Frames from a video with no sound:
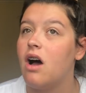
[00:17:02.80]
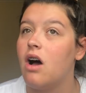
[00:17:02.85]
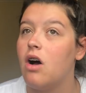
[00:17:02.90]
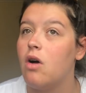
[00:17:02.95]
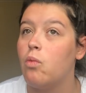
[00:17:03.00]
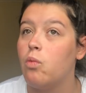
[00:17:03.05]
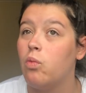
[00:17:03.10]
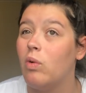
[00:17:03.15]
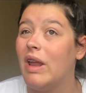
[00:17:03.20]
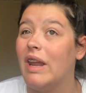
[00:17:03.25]

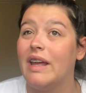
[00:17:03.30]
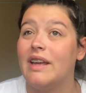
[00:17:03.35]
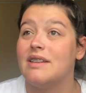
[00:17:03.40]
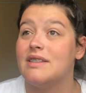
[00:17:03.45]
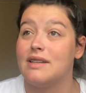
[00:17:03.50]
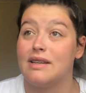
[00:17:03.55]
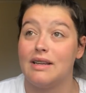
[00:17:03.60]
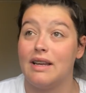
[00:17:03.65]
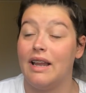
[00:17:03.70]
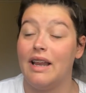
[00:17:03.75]
are willing
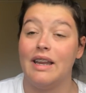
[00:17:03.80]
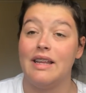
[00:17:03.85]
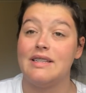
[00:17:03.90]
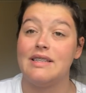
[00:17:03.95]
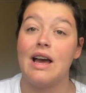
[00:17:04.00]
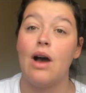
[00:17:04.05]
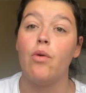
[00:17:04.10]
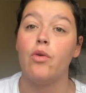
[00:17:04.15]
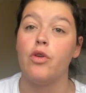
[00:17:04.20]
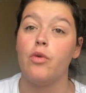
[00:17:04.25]
to clearly
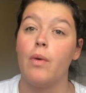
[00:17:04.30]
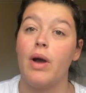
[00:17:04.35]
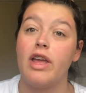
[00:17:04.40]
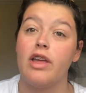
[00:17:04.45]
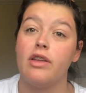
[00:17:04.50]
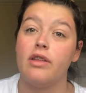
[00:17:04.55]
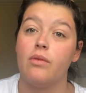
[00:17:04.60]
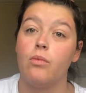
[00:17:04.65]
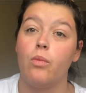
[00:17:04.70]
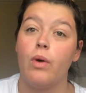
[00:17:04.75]
tell you
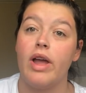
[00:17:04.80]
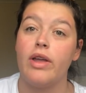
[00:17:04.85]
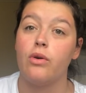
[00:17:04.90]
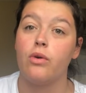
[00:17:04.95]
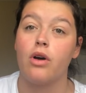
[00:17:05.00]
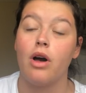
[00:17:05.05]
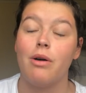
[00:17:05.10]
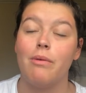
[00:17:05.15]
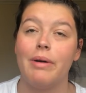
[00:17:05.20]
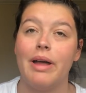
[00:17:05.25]
where
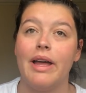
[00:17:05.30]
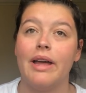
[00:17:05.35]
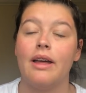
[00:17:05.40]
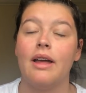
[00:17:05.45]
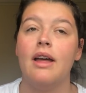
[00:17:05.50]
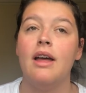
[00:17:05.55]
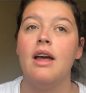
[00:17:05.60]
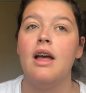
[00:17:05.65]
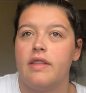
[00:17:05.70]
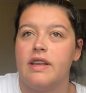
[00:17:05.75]
you're
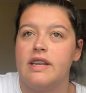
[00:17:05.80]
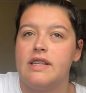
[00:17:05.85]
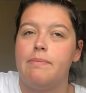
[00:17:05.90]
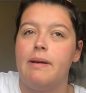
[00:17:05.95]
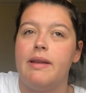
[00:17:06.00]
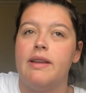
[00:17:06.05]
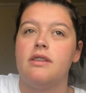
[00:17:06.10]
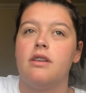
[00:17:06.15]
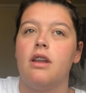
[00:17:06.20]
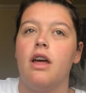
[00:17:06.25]
going. They
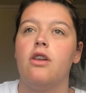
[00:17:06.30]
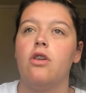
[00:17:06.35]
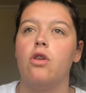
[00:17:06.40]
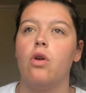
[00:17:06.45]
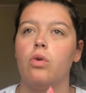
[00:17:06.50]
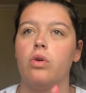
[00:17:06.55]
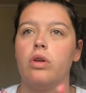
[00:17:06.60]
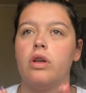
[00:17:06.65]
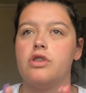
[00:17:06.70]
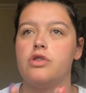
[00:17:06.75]
spend like
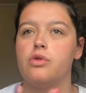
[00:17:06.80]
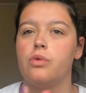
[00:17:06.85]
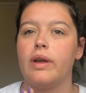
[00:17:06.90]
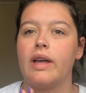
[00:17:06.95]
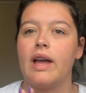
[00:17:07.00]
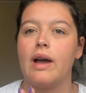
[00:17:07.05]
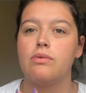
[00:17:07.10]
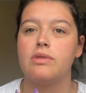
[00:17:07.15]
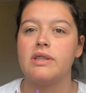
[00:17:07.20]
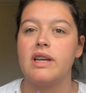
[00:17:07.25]
longer
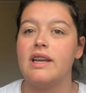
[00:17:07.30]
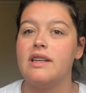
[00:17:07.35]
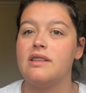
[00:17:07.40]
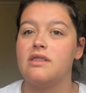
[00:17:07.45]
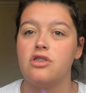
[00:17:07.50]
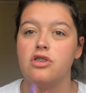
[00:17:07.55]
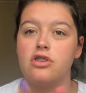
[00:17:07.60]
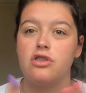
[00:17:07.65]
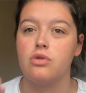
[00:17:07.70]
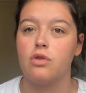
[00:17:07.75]
sorting out
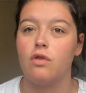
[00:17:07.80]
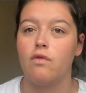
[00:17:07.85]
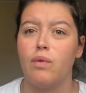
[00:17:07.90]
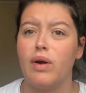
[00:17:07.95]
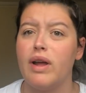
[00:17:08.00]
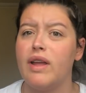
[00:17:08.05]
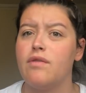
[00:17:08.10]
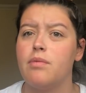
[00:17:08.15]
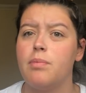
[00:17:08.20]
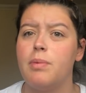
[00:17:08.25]
dates and just sort of
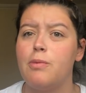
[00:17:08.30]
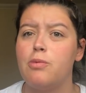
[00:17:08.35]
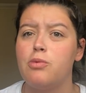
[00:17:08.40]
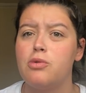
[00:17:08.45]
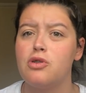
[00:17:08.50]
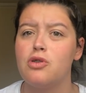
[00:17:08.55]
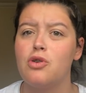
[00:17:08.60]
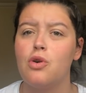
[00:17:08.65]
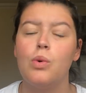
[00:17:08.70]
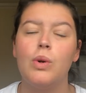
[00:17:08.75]
waiting for people
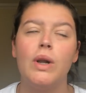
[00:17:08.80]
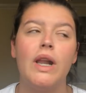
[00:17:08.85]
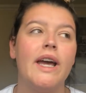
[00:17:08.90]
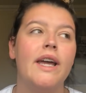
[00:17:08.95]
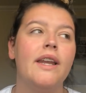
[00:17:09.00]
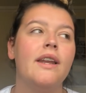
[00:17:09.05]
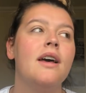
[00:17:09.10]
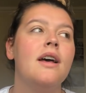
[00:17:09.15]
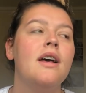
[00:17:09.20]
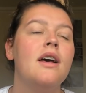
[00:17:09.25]
to call
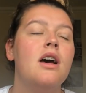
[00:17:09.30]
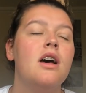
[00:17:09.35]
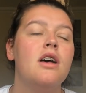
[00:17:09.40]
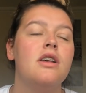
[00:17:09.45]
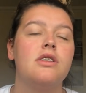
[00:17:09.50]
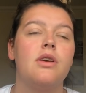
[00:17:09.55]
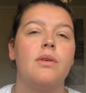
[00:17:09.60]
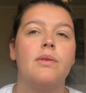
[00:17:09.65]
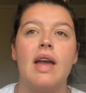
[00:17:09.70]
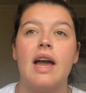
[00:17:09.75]
in.
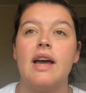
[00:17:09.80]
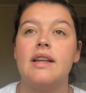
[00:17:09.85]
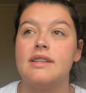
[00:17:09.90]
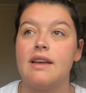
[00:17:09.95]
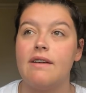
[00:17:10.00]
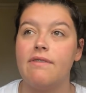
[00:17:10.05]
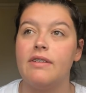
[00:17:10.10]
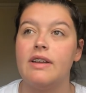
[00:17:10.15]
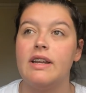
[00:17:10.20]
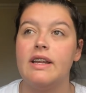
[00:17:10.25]
So yeah,
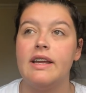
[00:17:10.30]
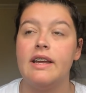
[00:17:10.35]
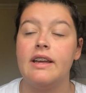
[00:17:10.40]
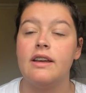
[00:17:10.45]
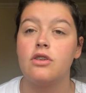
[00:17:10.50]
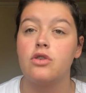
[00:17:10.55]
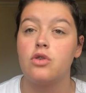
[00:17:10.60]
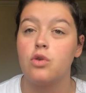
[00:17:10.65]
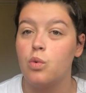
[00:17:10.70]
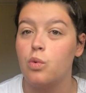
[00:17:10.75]

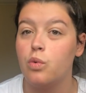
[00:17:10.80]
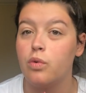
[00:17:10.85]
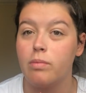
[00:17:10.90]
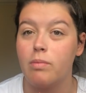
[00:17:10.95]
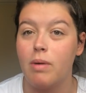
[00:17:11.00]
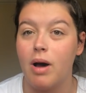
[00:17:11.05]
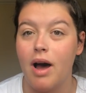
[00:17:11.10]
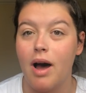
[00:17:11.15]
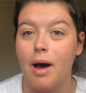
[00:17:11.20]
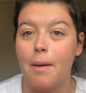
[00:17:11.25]
definitely call
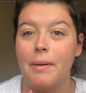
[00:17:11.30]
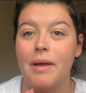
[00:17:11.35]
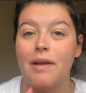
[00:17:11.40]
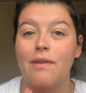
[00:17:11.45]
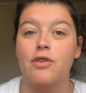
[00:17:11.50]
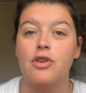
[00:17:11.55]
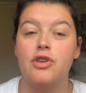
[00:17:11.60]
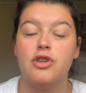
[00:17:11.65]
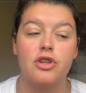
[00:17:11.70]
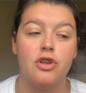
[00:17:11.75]
them up
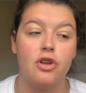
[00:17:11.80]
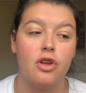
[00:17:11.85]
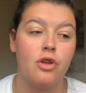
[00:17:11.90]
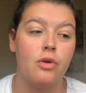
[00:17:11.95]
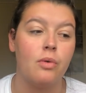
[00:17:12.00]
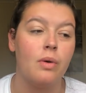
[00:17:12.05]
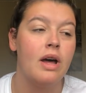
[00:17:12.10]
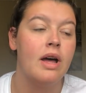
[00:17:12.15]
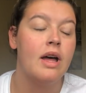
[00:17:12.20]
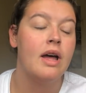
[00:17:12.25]
if you
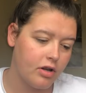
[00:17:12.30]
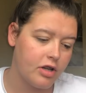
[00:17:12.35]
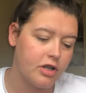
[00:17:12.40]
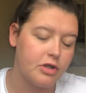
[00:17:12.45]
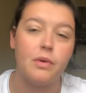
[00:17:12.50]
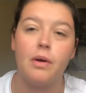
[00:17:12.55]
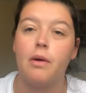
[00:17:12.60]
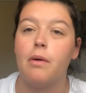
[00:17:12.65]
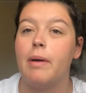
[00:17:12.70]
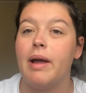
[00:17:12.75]
do,
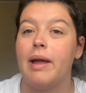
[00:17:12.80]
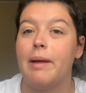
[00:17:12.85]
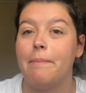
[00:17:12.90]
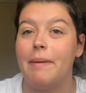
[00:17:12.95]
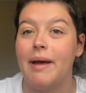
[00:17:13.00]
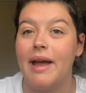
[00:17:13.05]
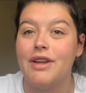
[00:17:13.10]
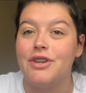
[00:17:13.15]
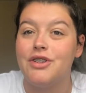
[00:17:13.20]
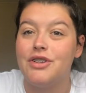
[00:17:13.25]
because we were waiting
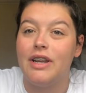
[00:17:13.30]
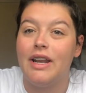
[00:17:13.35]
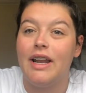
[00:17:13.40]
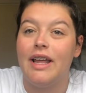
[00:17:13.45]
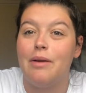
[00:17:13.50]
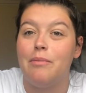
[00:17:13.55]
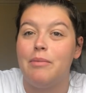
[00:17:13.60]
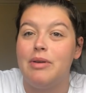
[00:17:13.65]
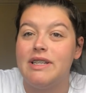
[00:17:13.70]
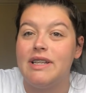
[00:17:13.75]

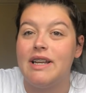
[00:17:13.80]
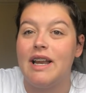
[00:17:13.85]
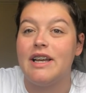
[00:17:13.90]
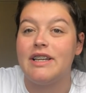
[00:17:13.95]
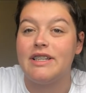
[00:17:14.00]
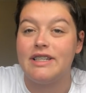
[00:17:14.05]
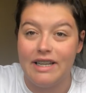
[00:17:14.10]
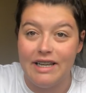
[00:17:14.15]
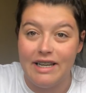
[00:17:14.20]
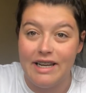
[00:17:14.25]
patiently and we didn't
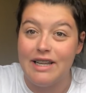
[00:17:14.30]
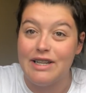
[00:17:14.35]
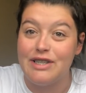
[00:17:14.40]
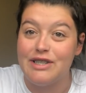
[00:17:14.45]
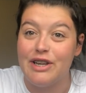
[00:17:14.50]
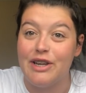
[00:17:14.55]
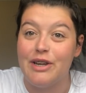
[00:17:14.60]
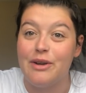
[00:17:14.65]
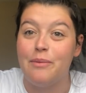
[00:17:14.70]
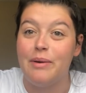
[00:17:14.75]
actually need
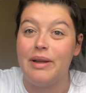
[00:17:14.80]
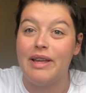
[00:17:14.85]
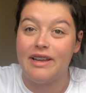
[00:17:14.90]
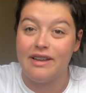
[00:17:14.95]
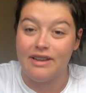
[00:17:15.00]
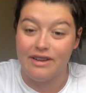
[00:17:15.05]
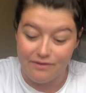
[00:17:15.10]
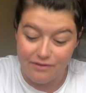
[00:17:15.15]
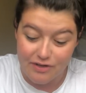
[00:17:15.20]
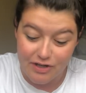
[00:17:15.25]
to. We
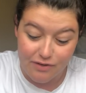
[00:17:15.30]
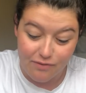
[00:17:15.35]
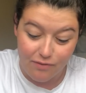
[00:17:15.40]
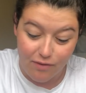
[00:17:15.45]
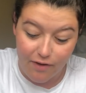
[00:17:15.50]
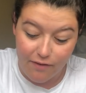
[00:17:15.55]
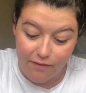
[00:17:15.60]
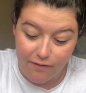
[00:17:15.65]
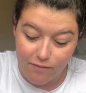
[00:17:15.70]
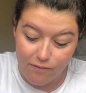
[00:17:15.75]
could have just
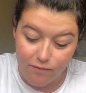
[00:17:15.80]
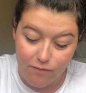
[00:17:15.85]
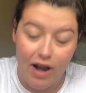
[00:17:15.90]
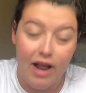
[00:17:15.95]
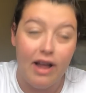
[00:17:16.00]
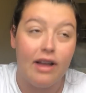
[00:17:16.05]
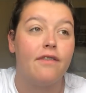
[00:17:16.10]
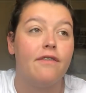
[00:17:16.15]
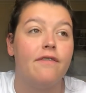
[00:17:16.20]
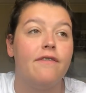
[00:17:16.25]

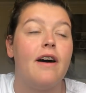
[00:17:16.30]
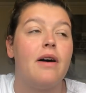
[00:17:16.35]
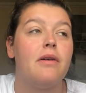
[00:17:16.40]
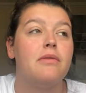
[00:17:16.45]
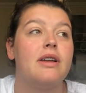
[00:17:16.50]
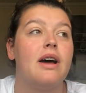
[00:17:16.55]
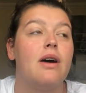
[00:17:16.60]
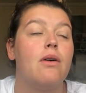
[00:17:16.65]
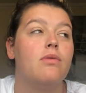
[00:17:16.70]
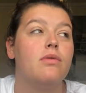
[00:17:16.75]
rang and
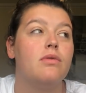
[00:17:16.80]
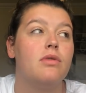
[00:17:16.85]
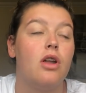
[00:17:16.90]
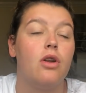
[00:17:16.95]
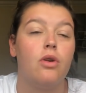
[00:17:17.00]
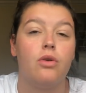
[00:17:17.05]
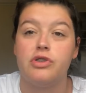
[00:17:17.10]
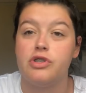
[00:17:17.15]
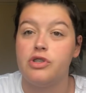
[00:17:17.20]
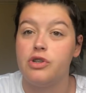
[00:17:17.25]
found out
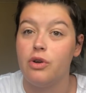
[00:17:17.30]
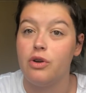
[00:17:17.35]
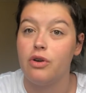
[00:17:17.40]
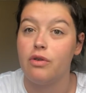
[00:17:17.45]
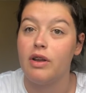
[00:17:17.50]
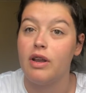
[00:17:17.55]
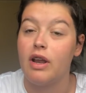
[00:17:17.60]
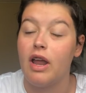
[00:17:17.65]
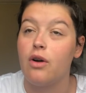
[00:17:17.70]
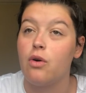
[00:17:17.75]
a lot
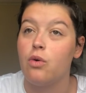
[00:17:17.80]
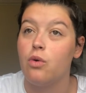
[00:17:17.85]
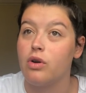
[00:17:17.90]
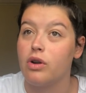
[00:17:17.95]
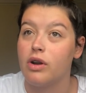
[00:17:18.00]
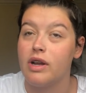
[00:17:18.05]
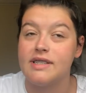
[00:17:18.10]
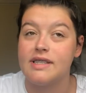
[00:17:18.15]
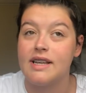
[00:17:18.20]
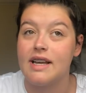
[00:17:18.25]
sooner and like
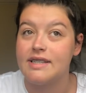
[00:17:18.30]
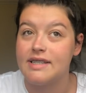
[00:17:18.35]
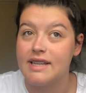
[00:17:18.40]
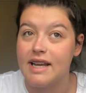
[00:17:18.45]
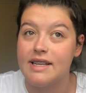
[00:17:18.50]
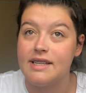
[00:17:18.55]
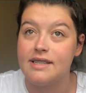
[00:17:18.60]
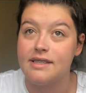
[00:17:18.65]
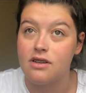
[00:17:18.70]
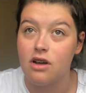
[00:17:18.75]
organized our
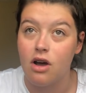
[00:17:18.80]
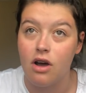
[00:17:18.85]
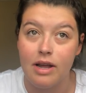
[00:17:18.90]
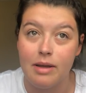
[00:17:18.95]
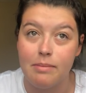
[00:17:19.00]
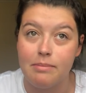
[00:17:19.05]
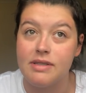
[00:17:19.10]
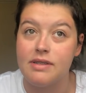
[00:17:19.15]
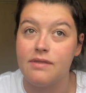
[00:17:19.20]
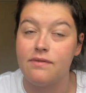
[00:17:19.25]
dates,
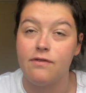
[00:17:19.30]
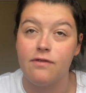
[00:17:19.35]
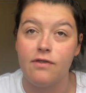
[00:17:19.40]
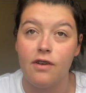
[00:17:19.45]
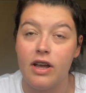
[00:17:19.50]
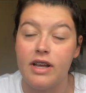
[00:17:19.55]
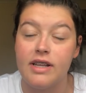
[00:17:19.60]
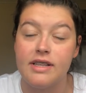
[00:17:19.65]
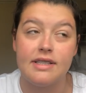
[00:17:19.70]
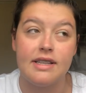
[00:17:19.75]
times and
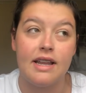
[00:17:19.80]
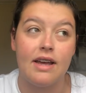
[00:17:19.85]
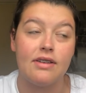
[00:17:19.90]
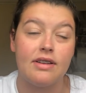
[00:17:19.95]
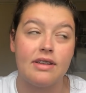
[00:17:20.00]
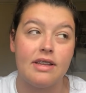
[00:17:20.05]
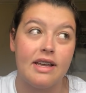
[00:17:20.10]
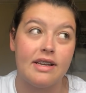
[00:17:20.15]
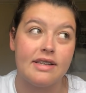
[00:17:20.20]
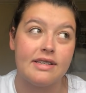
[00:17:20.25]
flights and
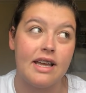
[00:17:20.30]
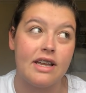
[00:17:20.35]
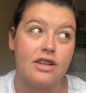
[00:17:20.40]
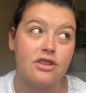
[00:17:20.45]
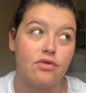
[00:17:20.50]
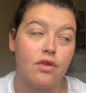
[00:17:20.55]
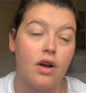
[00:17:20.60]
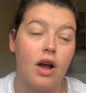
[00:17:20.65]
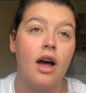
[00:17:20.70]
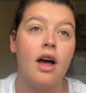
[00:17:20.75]

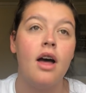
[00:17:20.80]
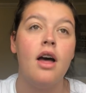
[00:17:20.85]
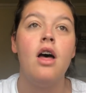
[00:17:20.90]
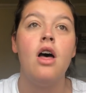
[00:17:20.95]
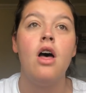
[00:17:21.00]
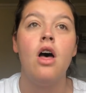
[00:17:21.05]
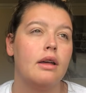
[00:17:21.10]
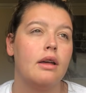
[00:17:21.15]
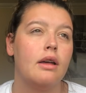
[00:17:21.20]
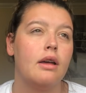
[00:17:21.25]
etc.
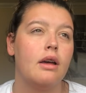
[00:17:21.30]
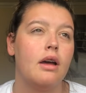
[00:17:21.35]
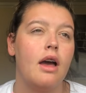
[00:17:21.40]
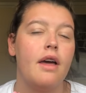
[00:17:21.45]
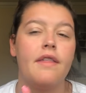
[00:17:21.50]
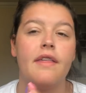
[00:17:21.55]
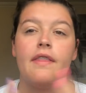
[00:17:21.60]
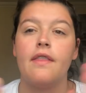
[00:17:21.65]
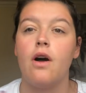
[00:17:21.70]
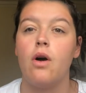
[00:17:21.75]

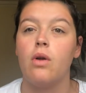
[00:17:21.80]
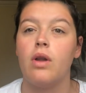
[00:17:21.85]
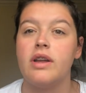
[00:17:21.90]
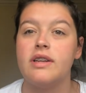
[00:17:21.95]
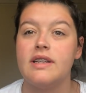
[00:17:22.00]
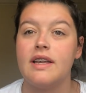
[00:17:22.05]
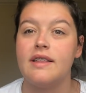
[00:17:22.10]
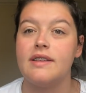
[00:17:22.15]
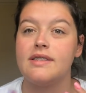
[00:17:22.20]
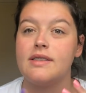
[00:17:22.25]
I think the whole
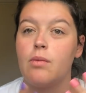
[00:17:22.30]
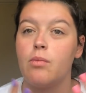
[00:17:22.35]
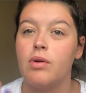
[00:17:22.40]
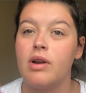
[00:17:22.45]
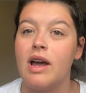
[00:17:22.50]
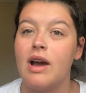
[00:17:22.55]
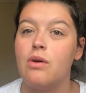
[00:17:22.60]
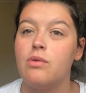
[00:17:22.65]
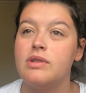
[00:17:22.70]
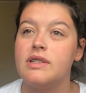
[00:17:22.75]
idea that
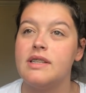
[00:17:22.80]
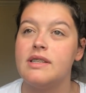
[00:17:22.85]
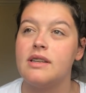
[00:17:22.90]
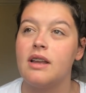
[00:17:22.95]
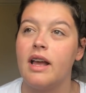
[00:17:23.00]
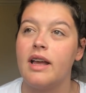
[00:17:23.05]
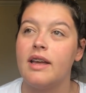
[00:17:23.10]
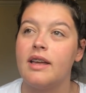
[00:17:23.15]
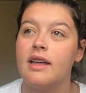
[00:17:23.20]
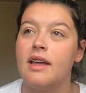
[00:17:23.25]
someone else is
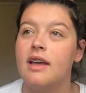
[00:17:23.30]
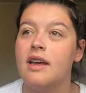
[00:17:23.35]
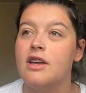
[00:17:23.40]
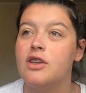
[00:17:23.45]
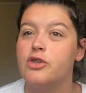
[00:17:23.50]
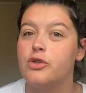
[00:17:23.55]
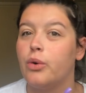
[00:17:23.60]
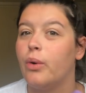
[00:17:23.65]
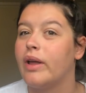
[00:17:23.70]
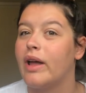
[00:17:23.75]
like
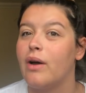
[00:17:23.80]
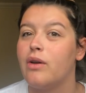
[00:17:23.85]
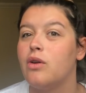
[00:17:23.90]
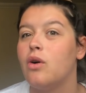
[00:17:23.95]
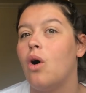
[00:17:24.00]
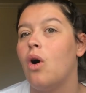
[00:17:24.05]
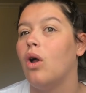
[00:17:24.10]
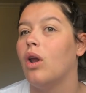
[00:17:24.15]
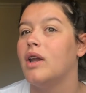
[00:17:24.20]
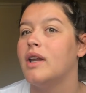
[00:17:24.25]
sorting out
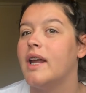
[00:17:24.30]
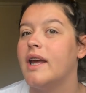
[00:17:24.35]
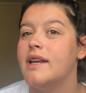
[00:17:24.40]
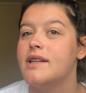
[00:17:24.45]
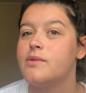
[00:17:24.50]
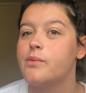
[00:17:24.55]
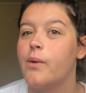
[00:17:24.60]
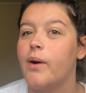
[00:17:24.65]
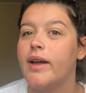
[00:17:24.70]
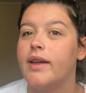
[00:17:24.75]
your holiday
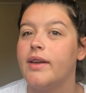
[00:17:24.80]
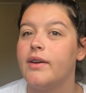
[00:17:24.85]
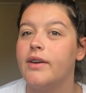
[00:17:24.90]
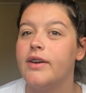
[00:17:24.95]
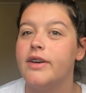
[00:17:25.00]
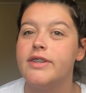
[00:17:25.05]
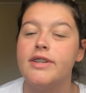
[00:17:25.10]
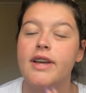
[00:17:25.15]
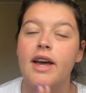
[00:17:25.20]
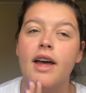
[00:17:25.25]
is quite
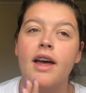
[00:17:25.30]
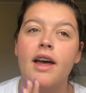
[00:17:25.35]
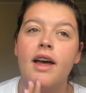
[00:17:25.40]
good,